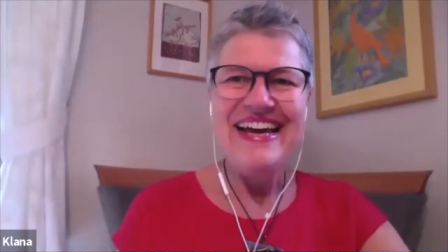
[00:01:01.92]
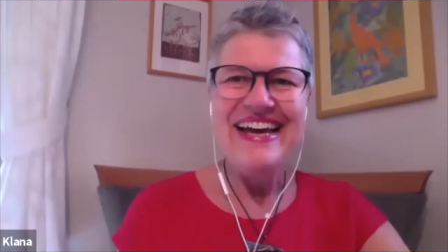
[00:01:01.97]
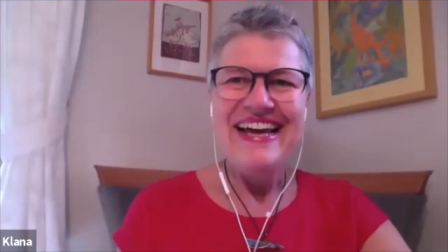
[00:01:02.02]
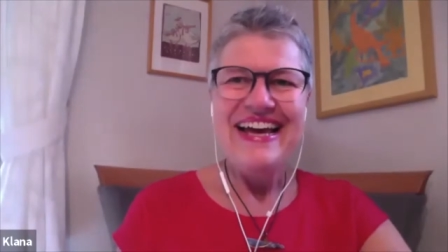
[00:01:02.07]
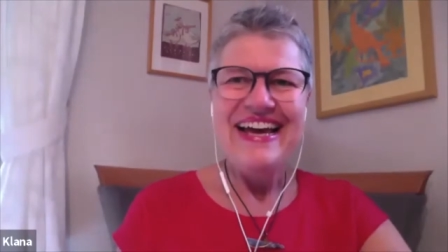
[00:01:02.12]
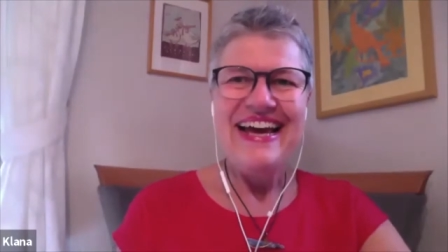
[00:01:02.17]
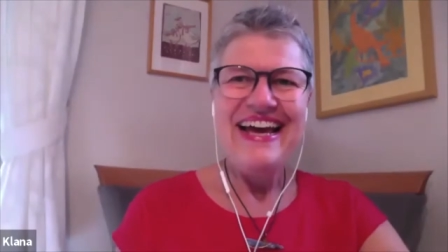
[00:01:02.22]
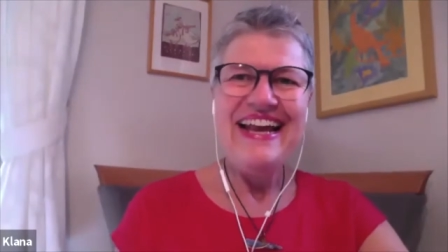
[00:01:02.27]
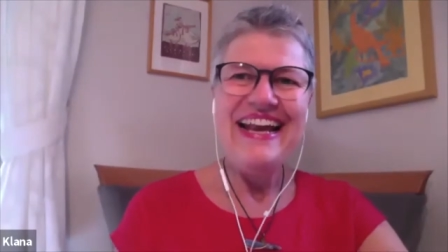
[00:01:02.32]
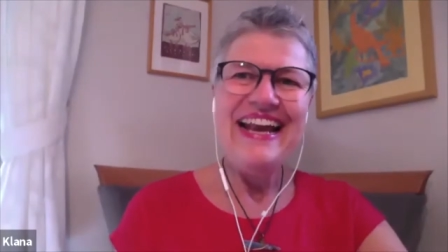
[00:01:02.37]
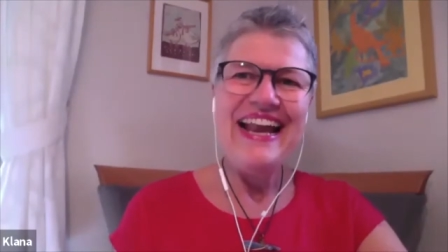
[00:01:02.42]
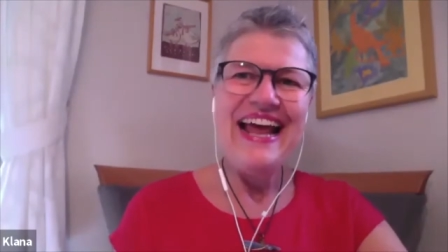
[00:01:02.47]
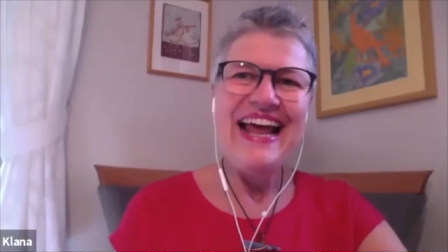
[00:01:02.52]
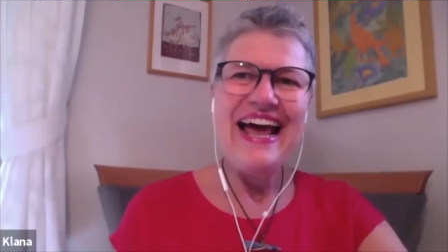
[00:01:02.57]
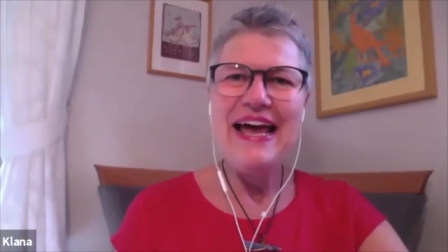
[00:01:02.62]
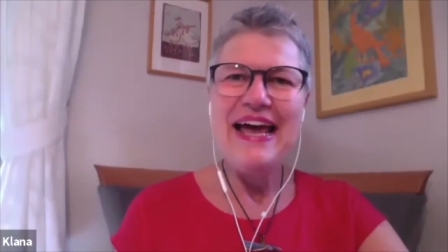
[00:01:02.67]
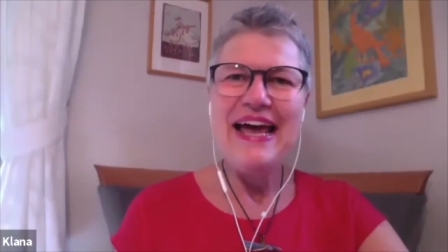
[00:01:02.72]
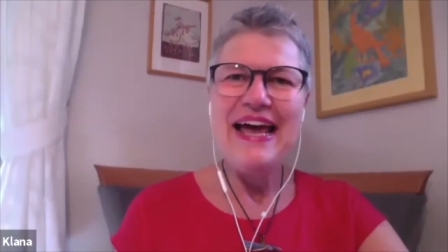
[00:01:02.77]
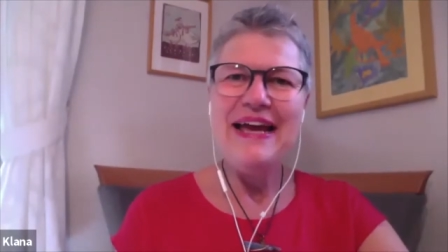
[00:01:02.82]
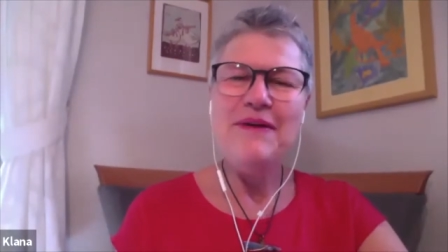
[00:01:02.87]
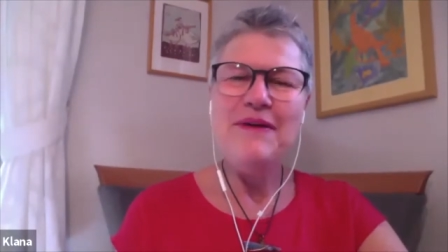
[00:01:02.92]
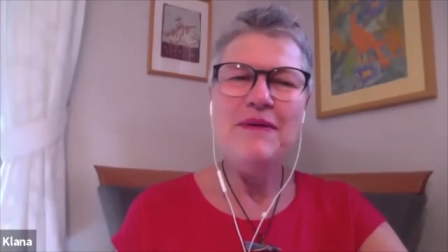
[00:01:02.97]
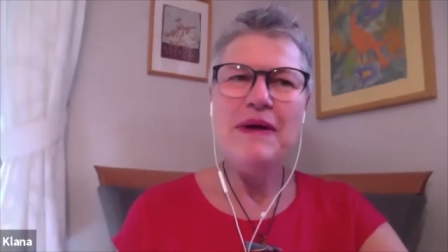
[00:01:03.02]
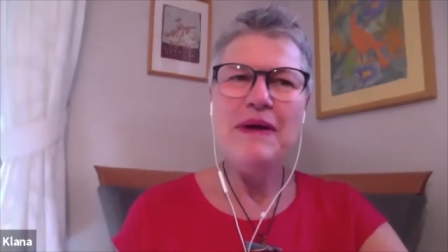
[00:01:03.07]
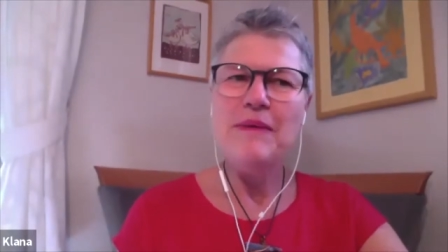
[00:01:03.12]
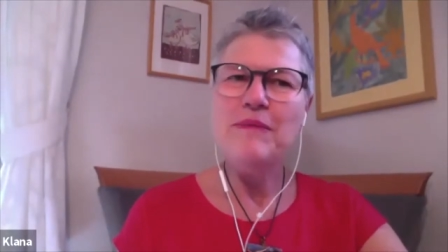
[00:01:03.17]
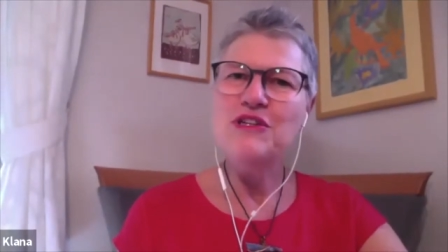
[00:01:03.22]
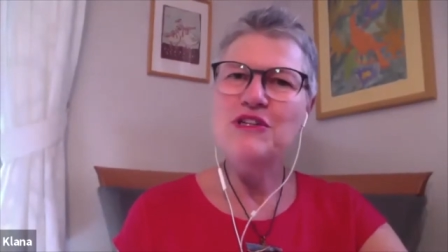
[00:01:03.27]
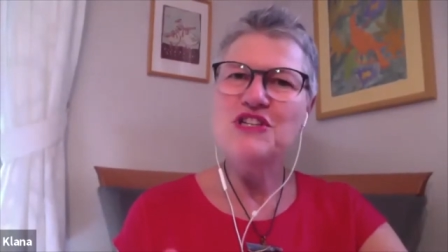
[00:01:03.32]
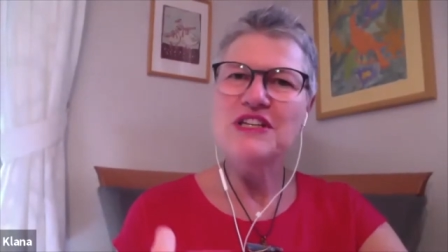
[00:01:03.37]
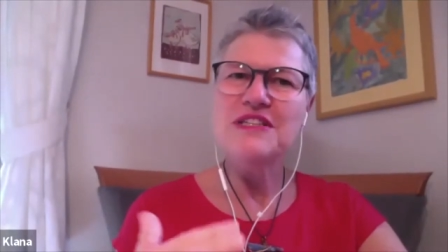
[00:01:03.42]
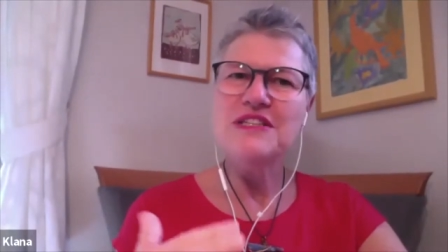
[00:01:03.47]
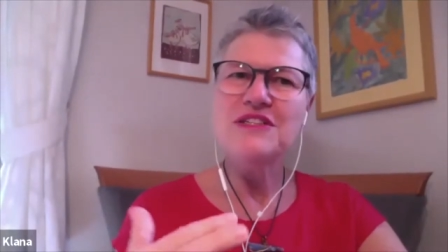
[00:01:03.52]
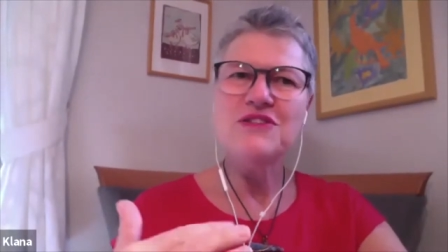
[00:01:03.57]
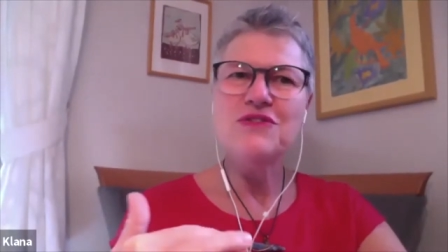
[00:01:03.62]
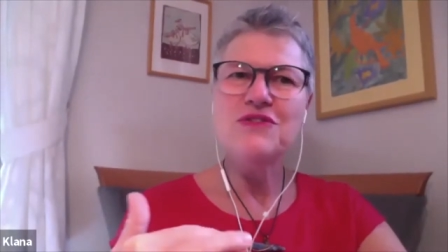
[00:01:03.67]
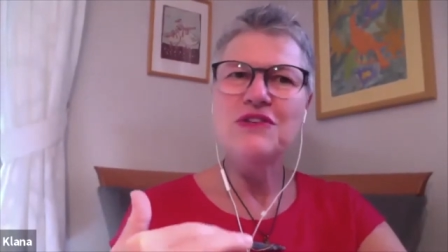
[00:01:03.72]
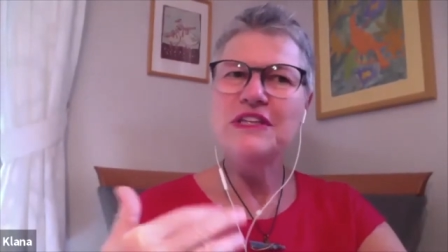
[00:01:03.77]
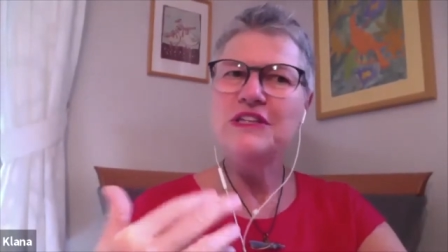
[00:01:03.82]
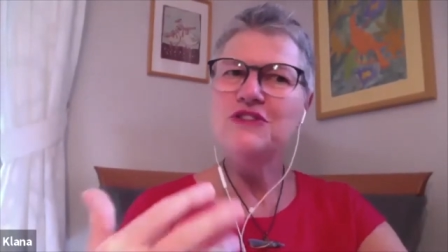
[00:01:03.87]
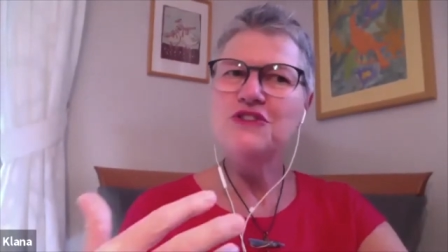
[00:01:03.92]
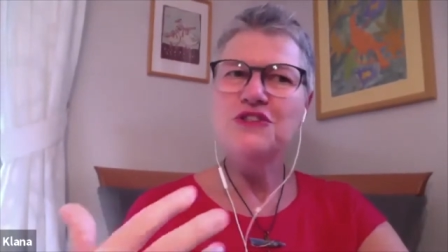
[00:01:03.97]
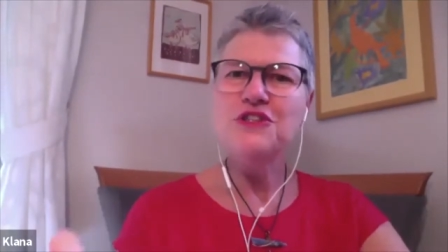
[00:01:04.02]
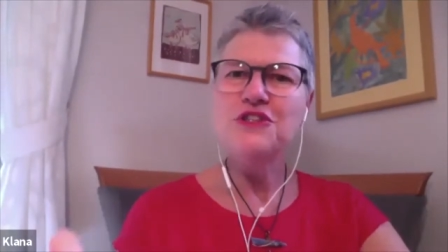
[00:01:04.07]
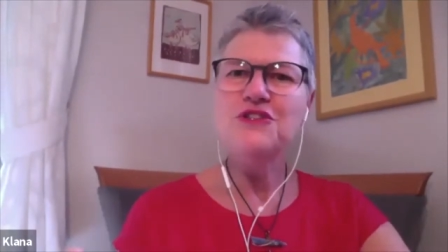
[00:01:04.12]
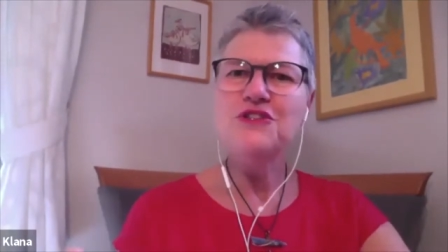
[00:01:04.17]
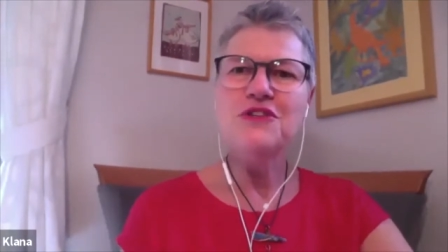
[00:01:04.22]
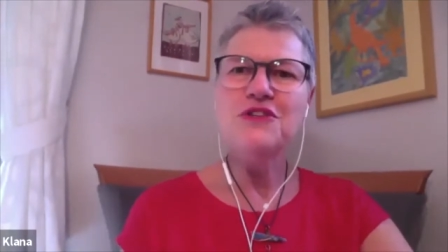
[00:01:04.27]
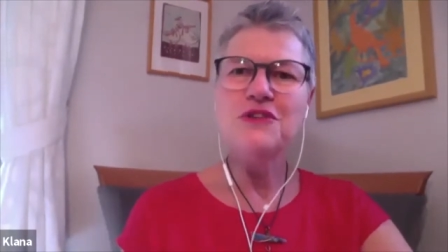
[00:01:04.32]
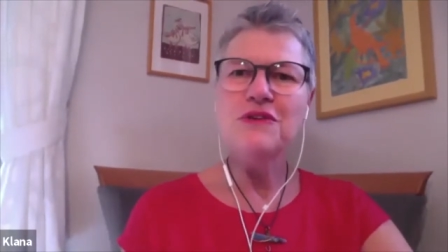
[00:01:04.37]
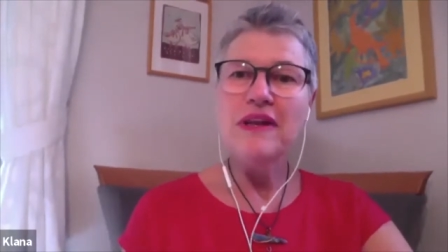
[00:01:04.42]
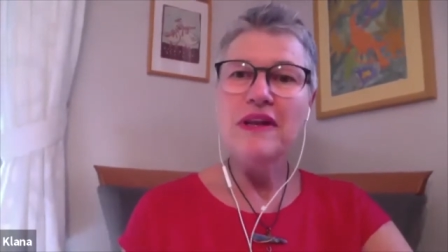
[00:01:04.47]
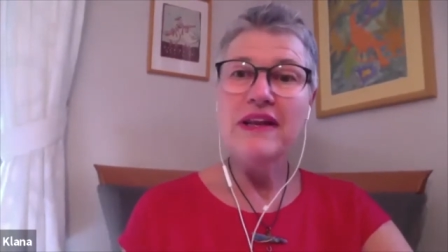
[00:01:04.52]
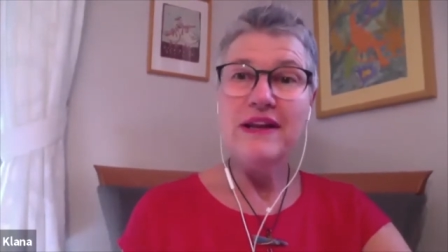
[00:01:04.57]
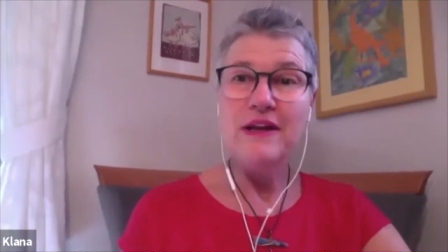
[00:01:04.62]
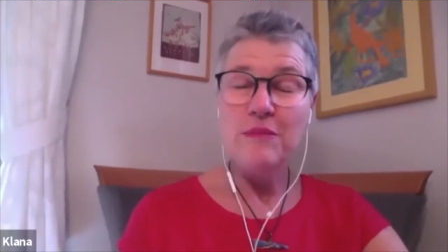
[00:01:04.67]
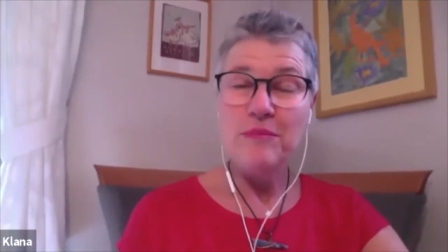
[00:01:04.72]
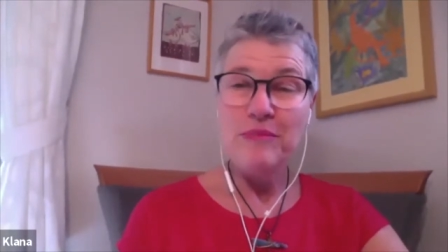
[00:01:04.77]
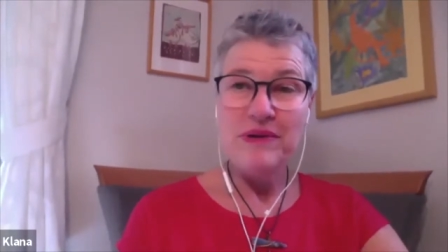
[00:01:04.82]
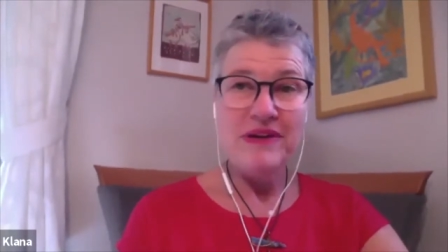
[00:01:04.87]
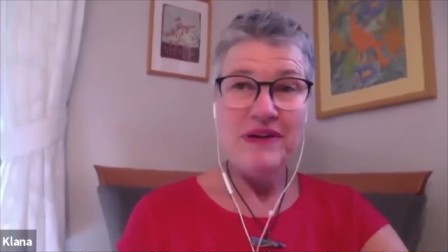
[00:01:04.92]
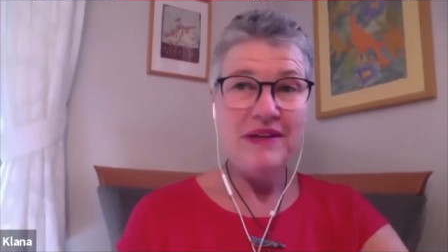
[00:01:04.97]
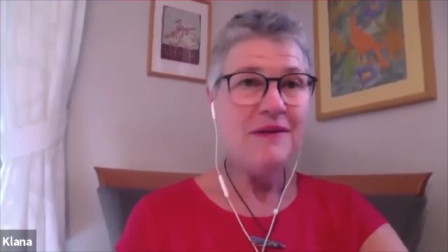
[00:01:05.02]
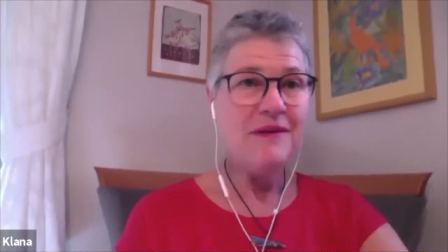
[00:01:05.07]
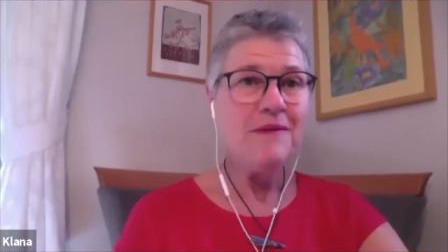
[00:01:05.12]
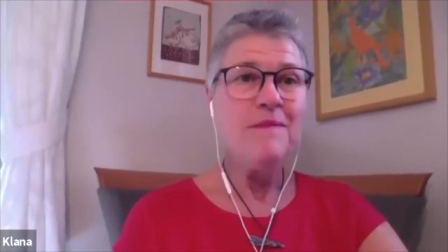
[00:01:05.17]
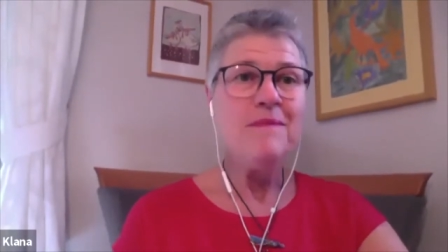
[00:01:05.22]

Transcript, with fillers: and I, I will just introduce you a little bit